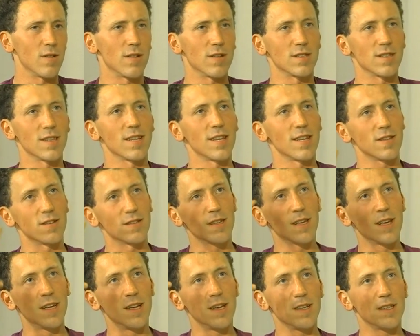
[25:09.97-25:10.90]
Because I think
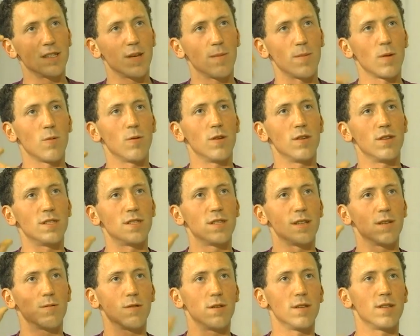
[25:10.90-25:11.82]
there's something when you,
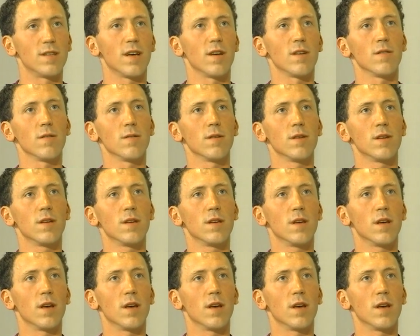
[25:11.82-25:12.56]
when you tell